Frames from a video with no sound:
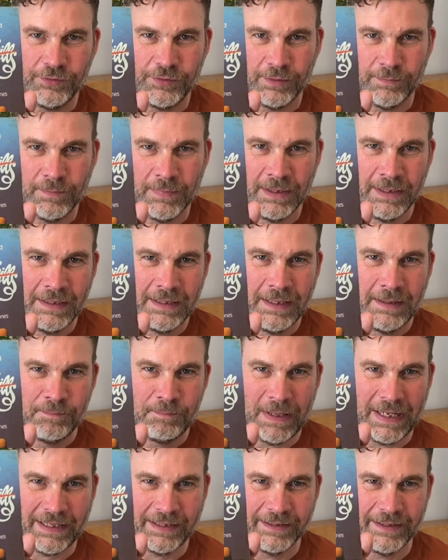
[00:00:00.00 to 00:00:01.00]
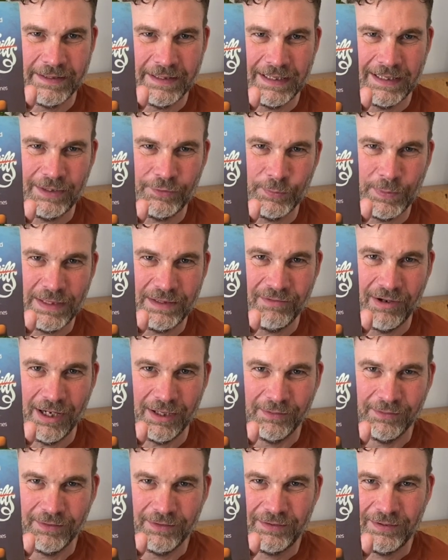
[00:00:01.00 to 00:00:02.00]
from back in the days when he
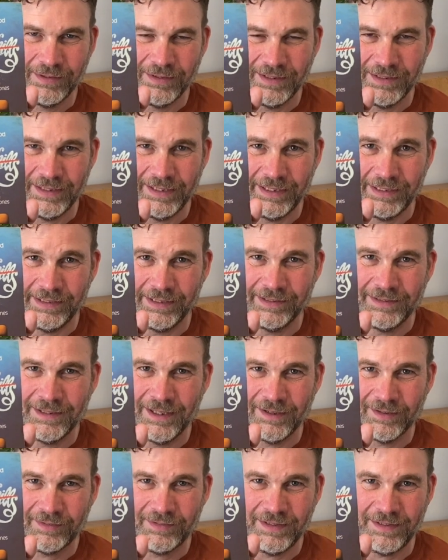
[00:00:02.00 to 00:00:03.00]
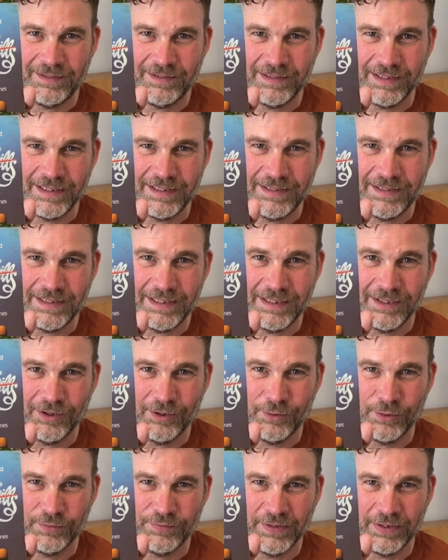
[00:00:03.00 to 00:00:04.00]
wrote slightly nasty, sleazy
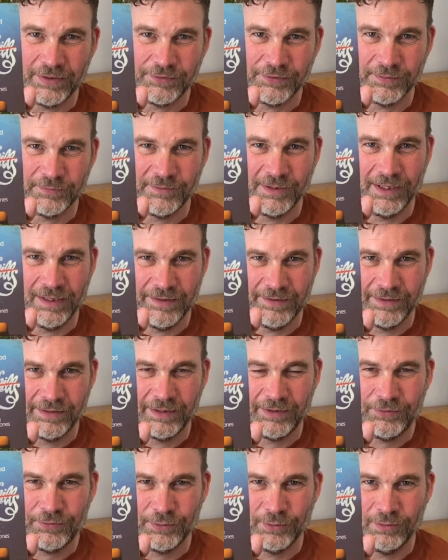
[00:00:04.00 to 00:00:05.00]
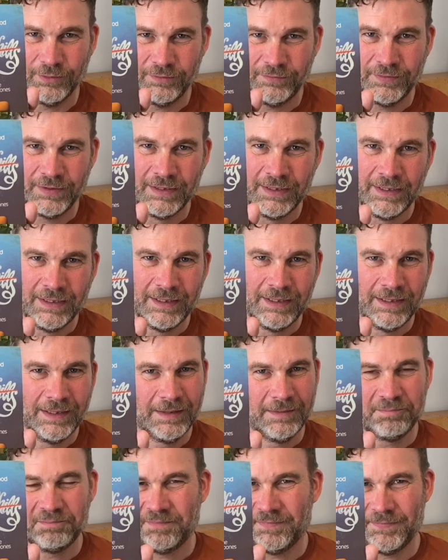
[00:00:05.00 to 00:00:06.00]
horror fiction rather than the sort of,
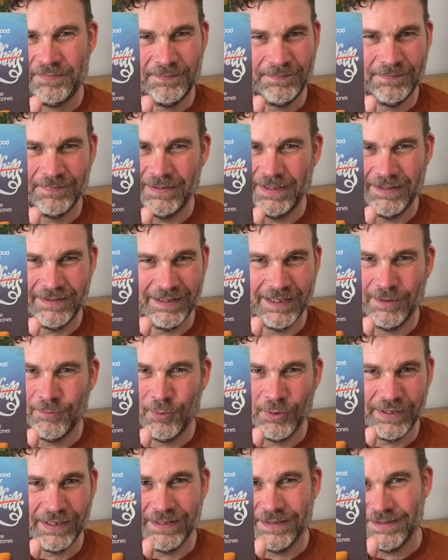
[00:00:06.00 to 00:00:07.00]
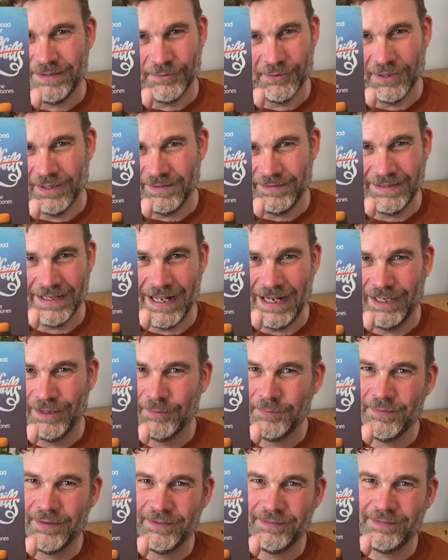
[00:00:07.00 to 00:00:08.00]
I don't know what it is he writes now,
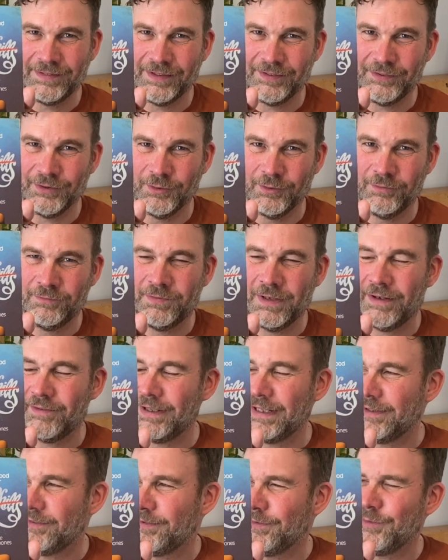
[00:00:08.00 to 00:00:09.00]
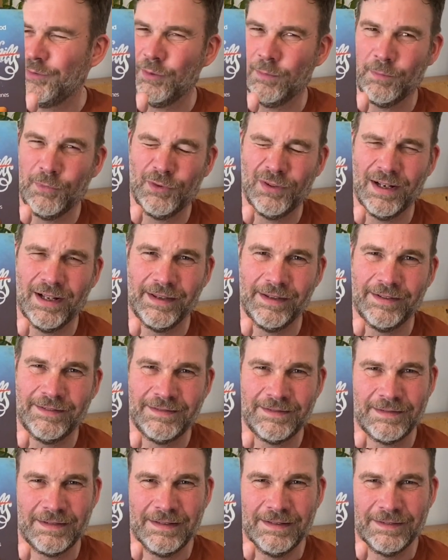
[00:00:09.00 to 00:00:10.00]
the, the sort of very, it's, it's almost like the,
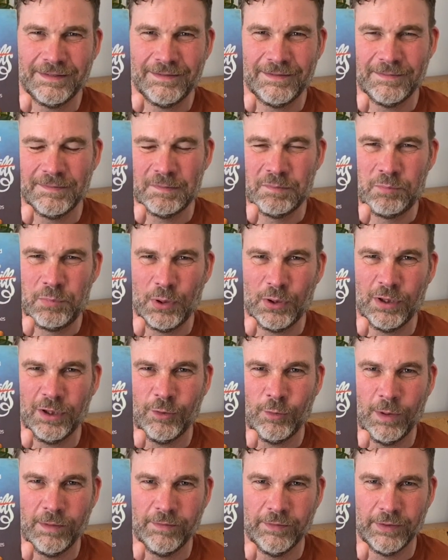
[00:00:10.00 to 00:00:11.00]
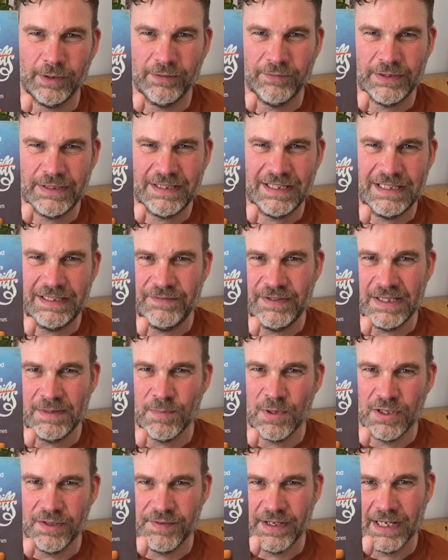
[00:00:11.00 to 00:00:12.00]
the book equivalent of a TV
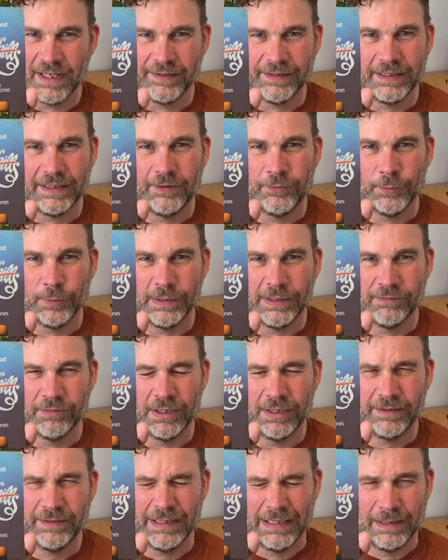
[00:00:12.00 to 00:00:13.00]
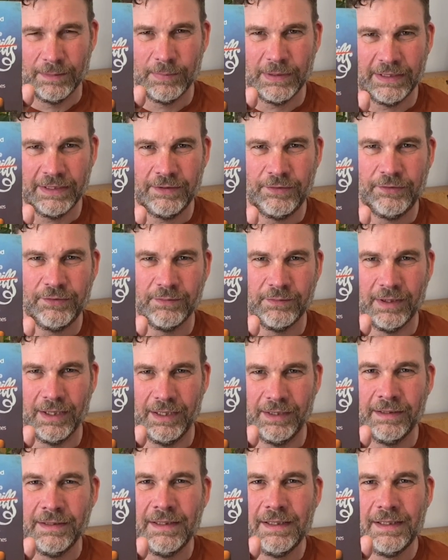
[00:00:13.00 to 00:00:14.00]
movie, I think is what he writes now. But he used to
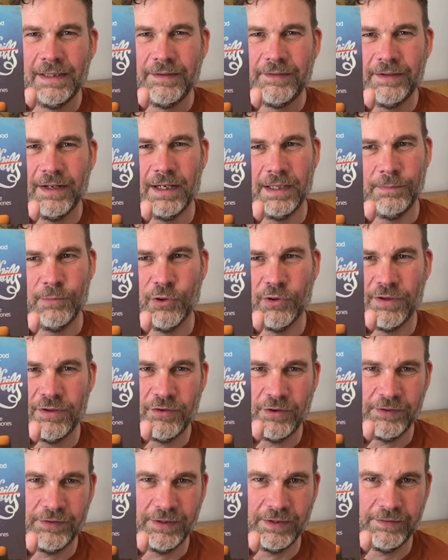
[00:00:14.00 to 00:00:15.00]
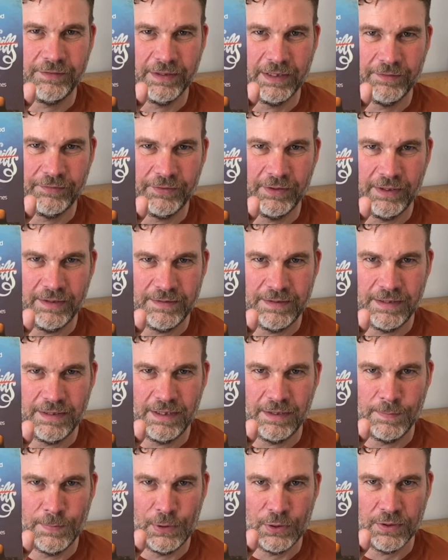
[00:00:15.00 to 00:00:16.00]
write slightly more interesting stuff. So this is
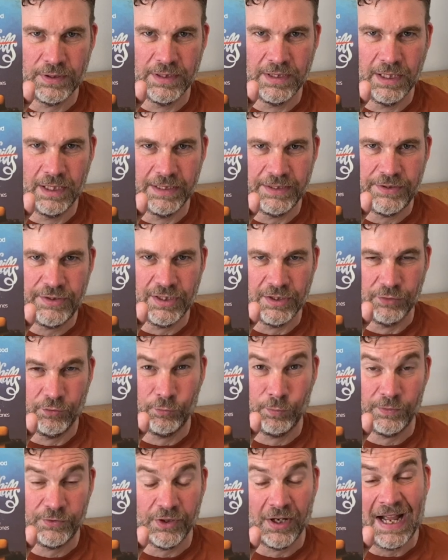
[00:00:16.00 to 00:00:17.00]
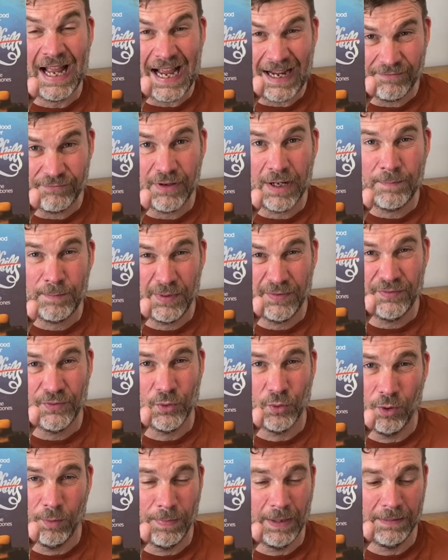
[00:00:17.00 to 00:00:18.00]
his book Night Chills, which I have read
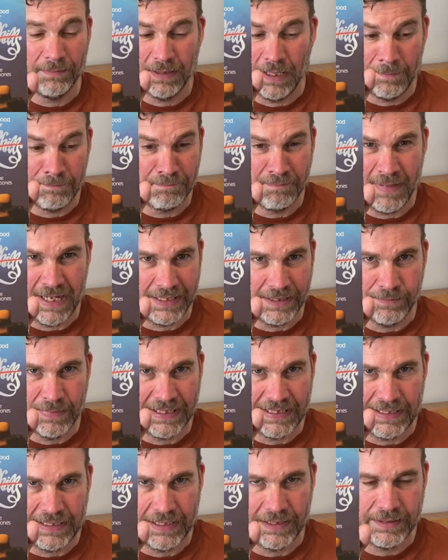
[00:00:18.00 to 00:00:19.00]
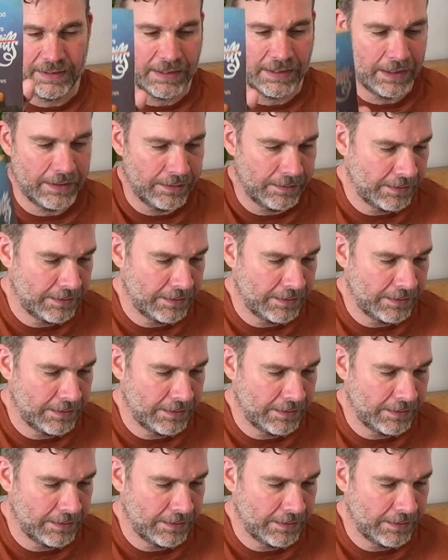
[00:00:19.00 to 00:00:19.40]
before, but like many, many years ago.